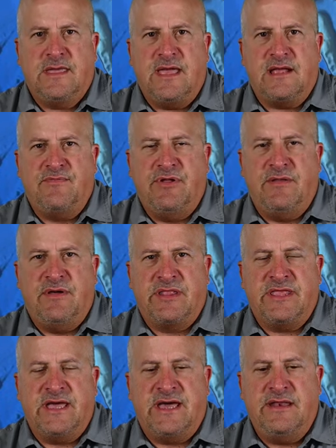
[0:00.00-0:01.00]
Can't complain
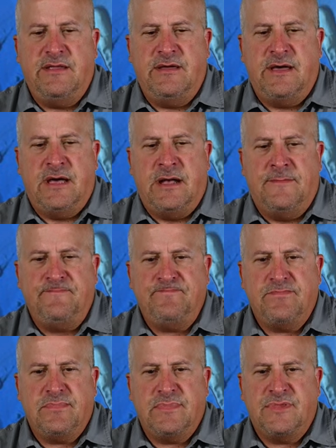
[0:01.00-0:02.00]
about that. Um,
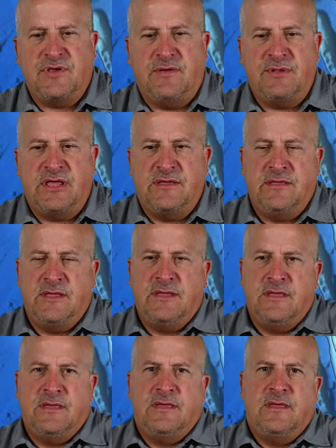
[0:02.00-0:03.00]
so I'm gonna
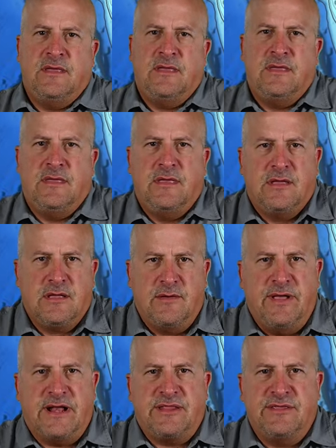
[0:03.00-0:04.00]
go
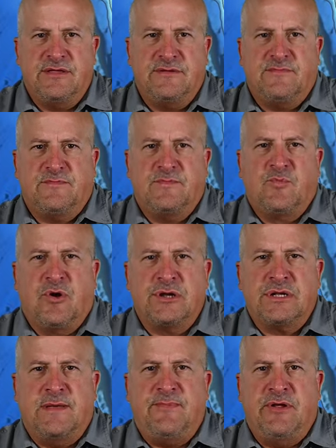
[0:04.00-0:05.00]
back to the
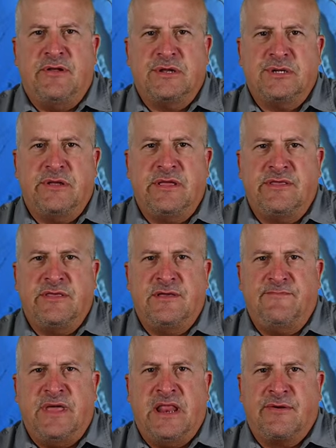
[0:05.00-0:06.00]
workshop here and show you
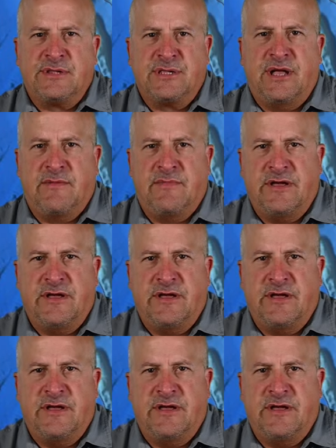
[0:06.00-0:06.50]
the bait I was talking